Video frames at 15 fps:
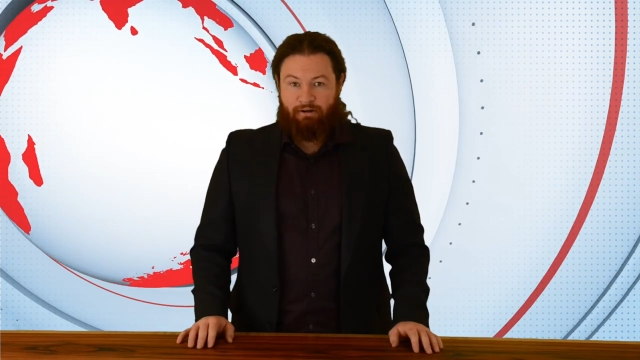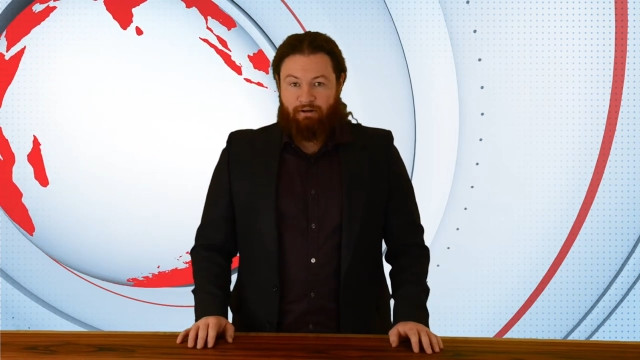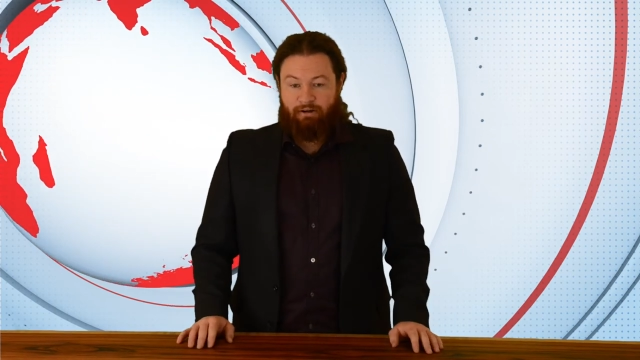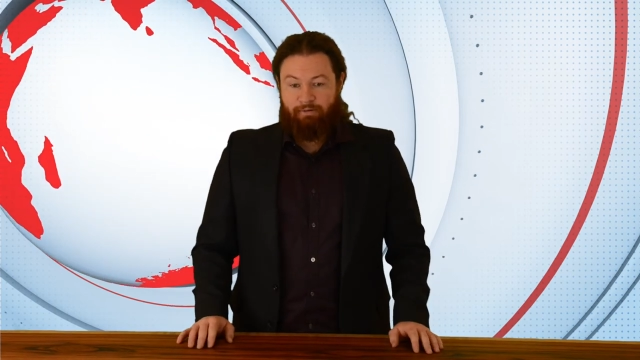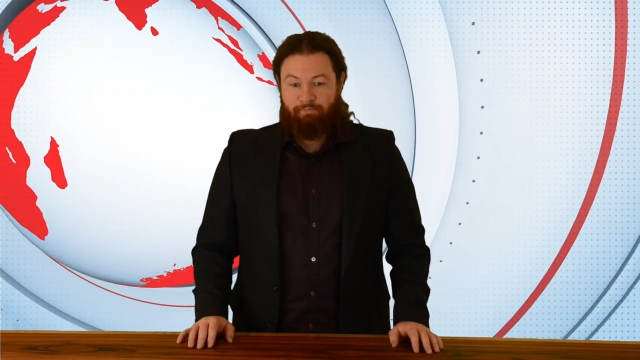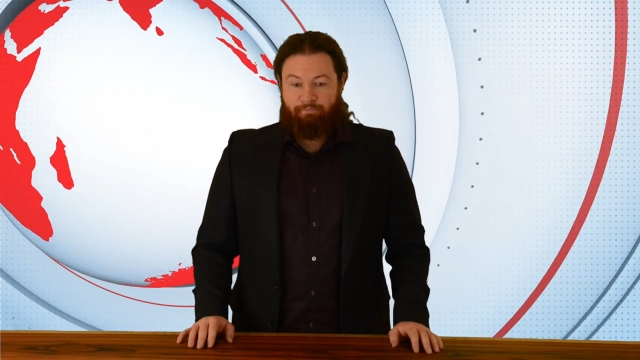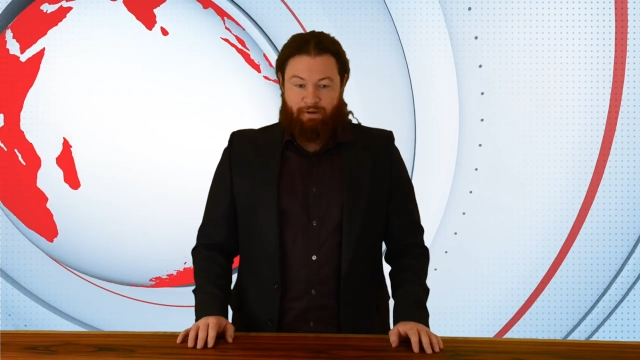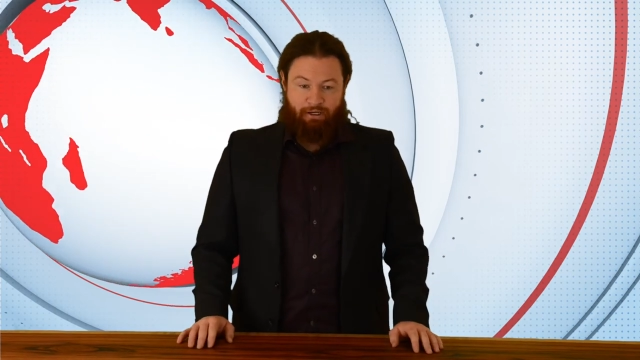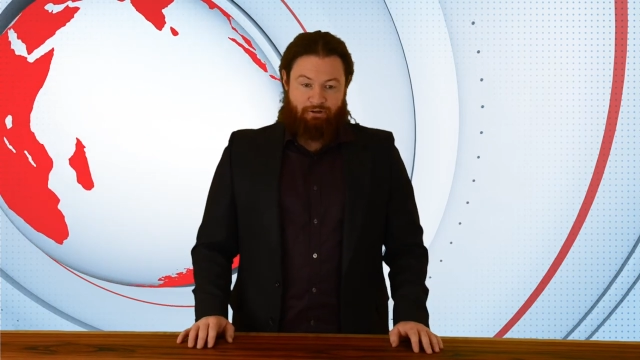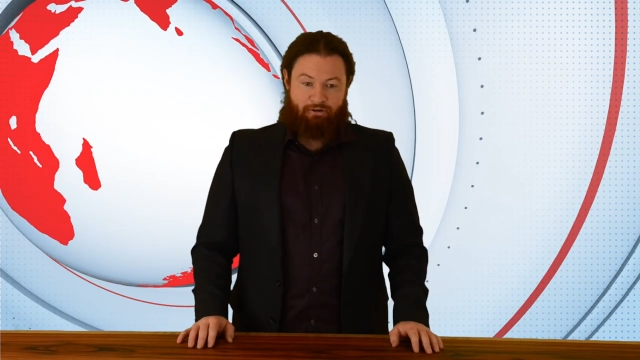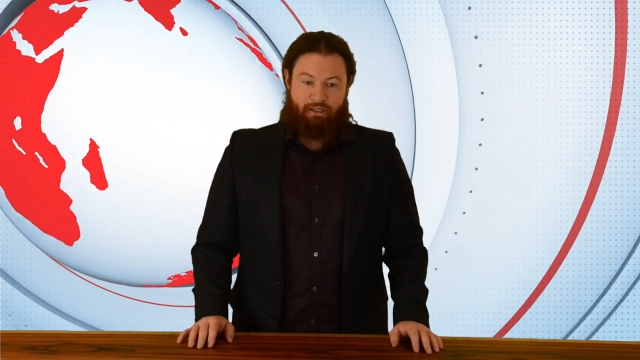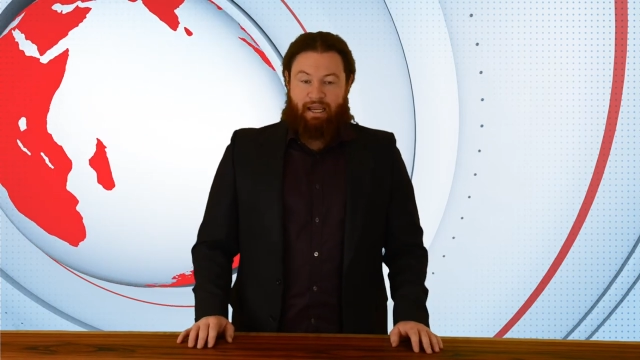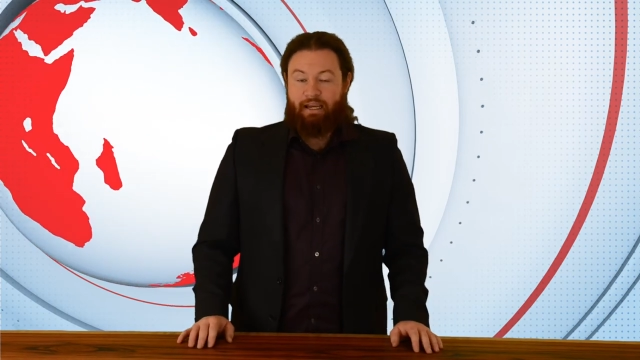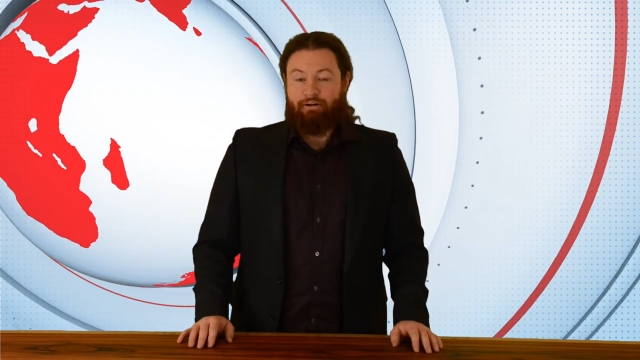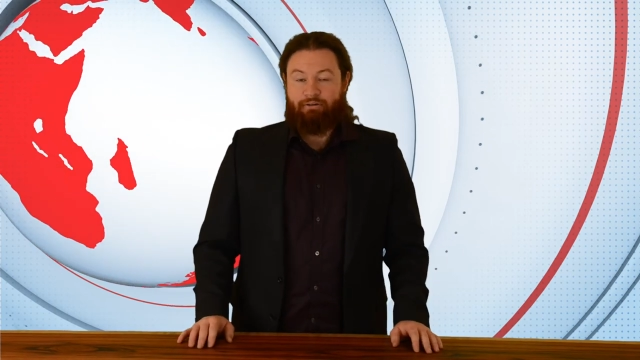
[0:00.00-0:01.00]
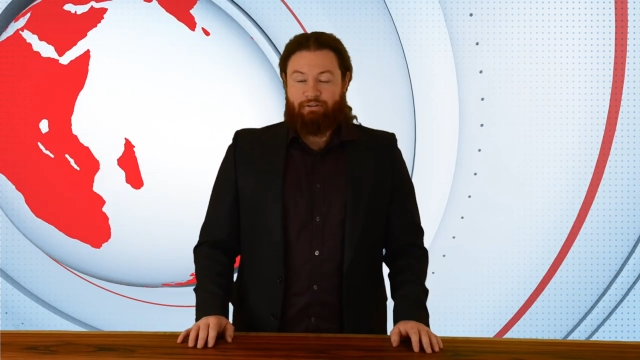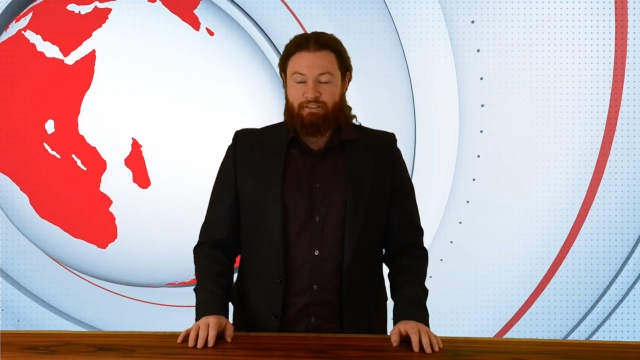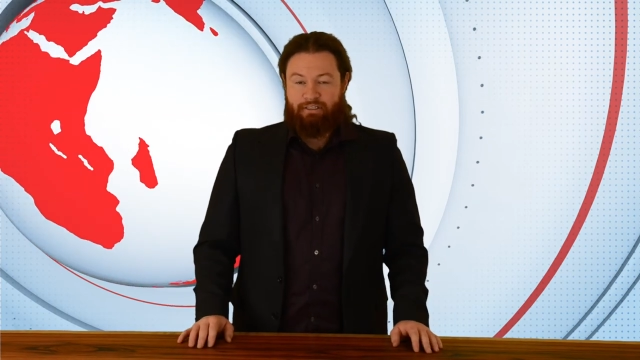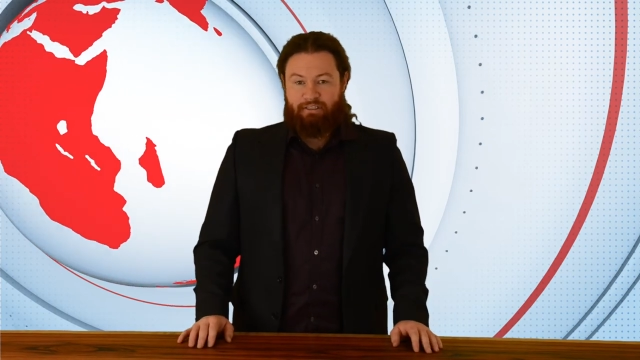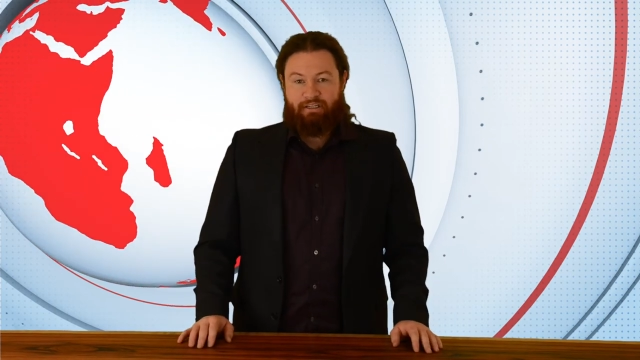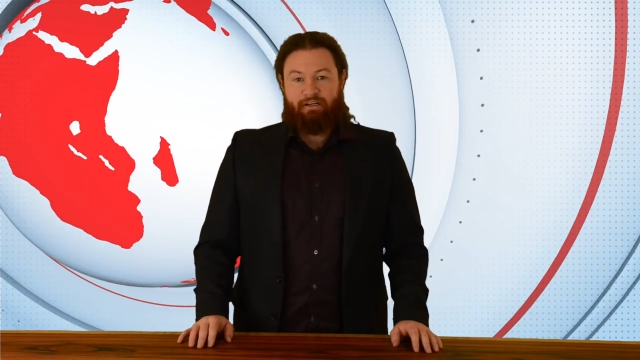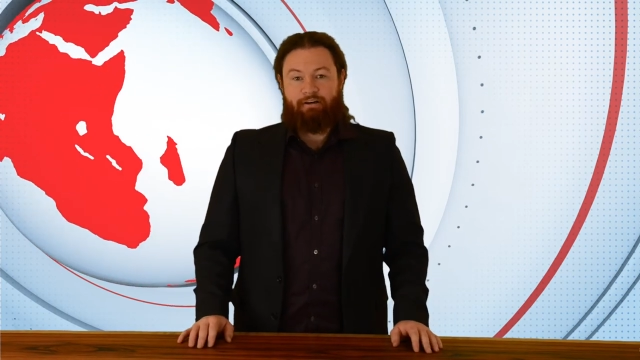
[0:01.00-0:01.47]
uh, make sure the
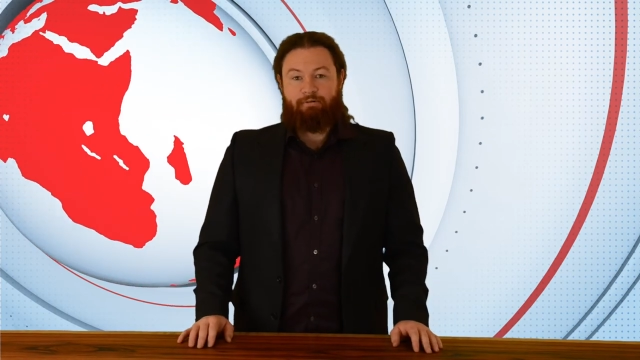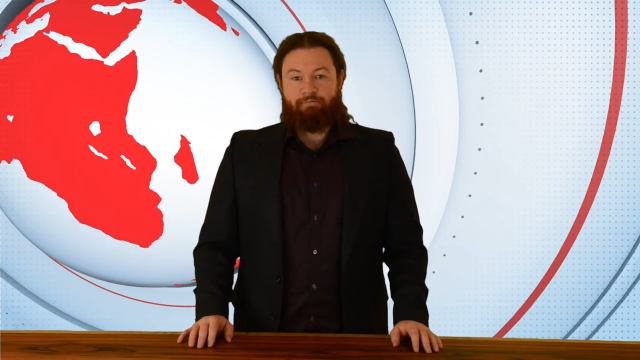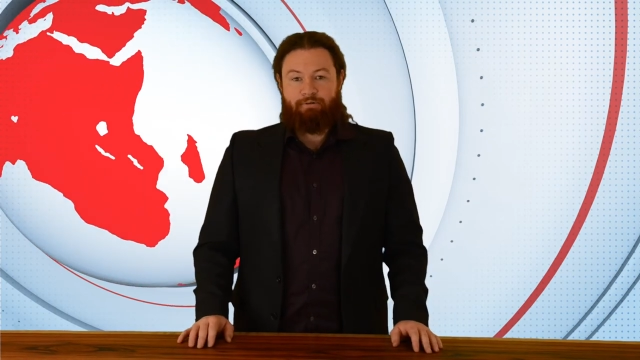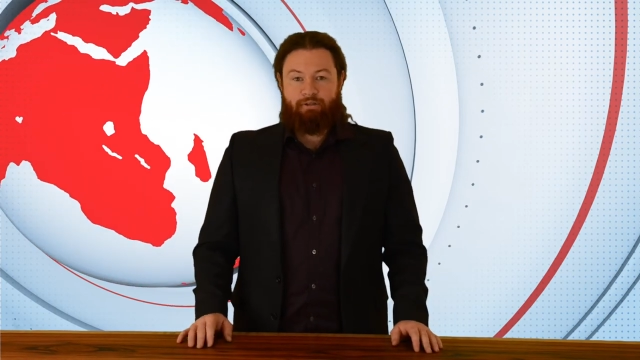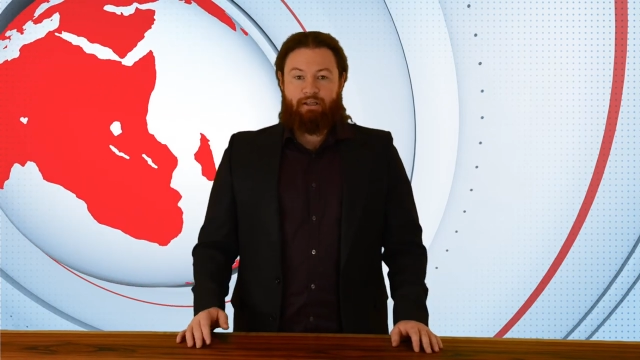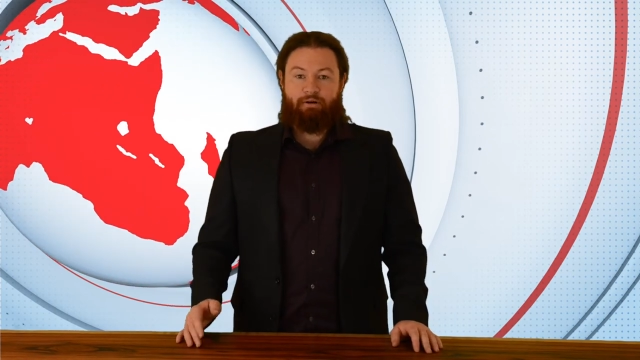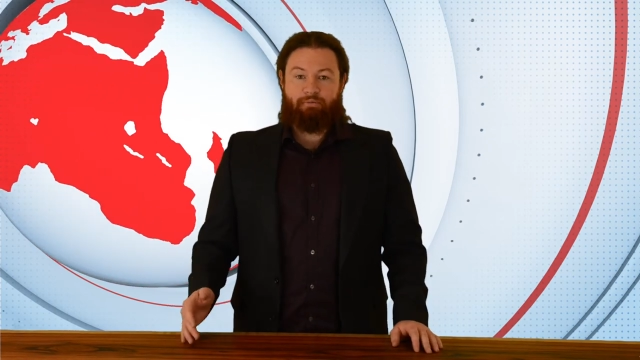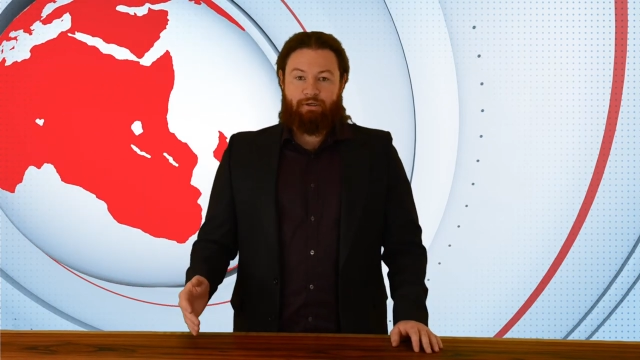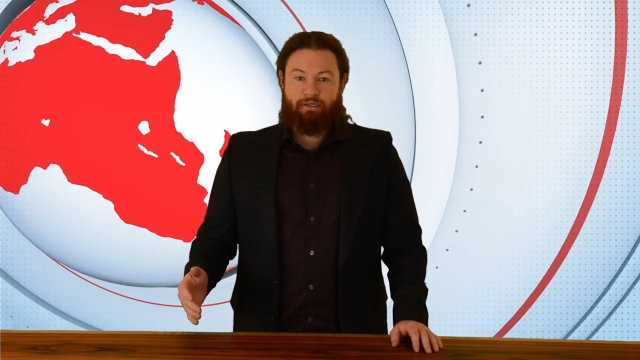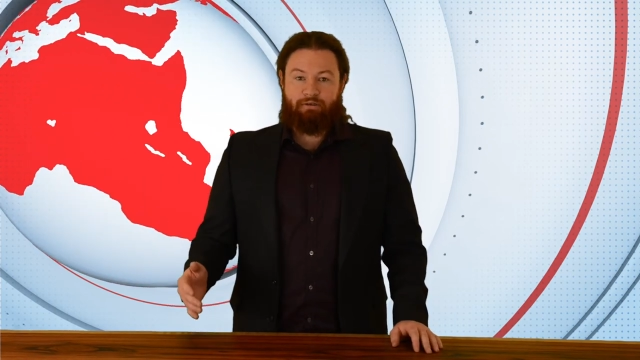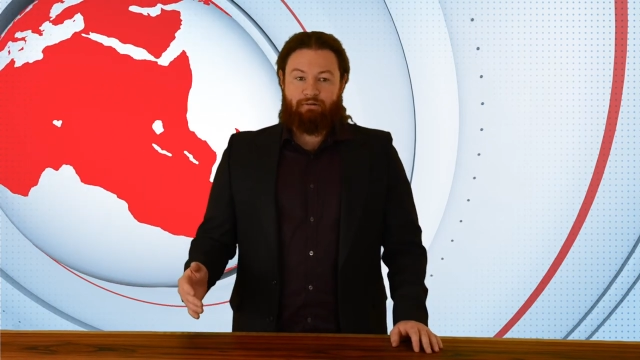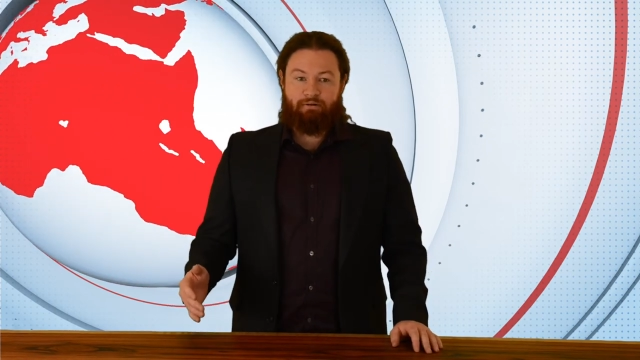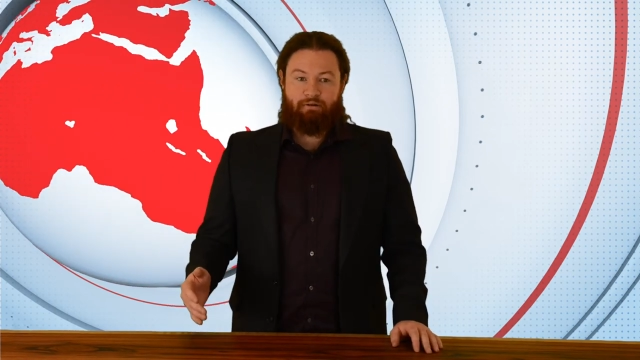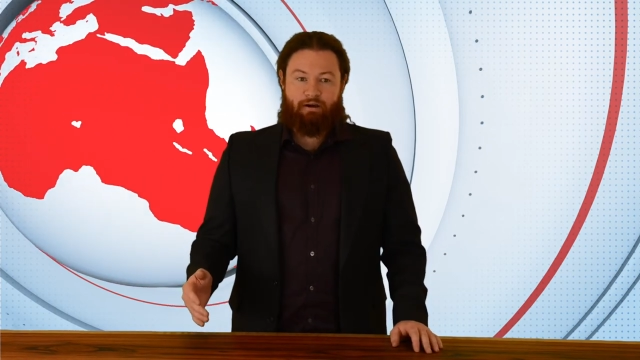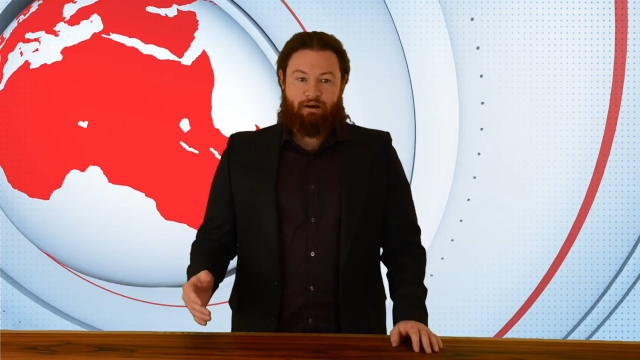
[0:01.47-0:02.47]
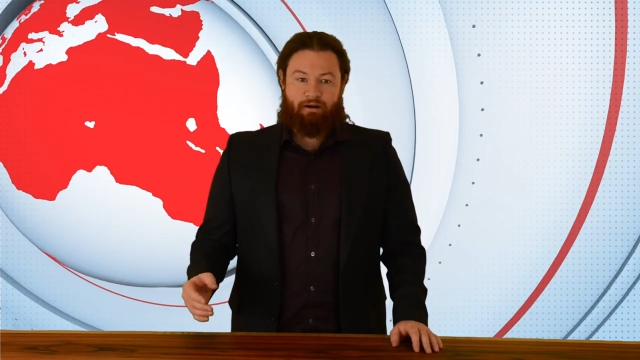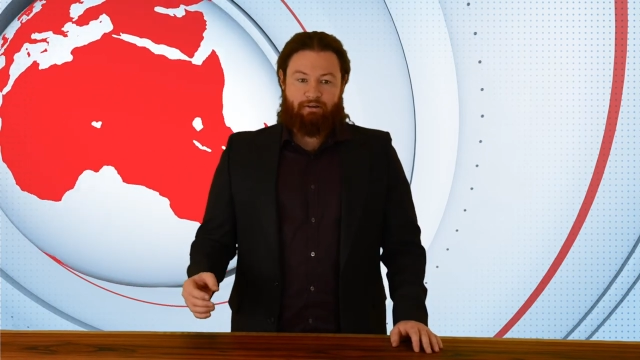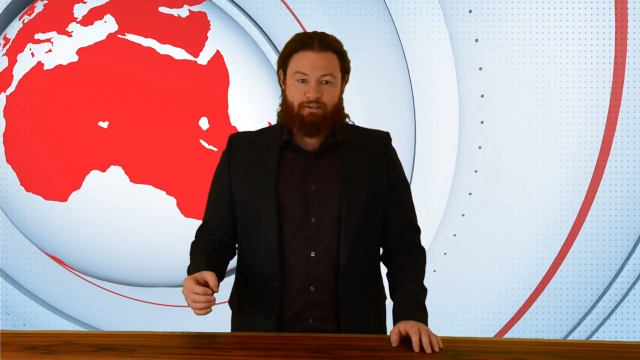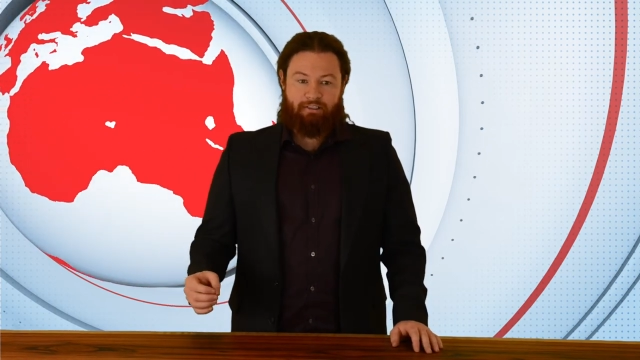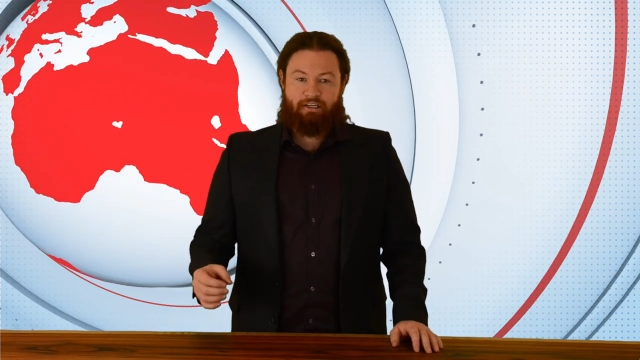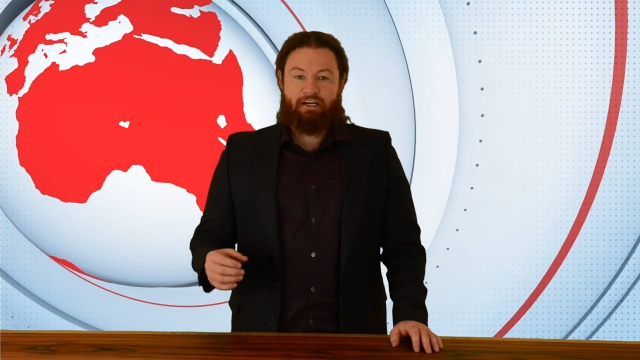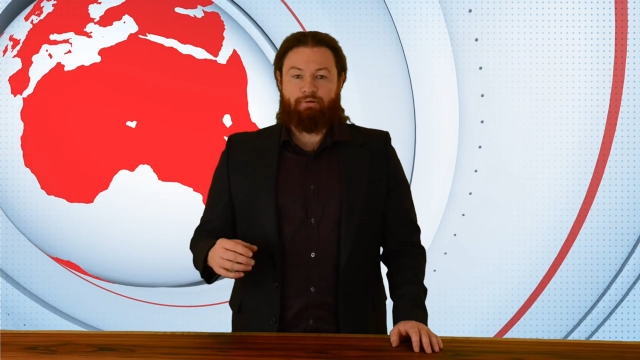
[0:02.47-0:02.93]
accuracy is there so that we can
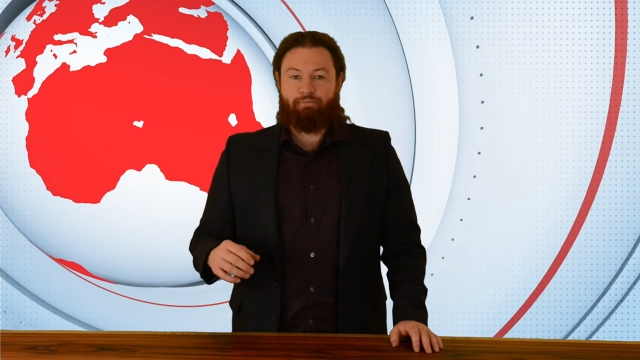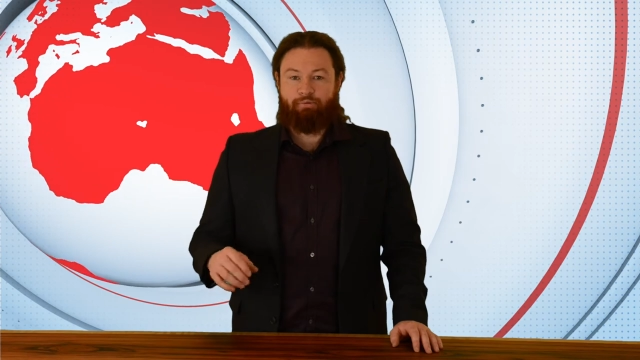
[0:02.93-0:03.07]
uh, design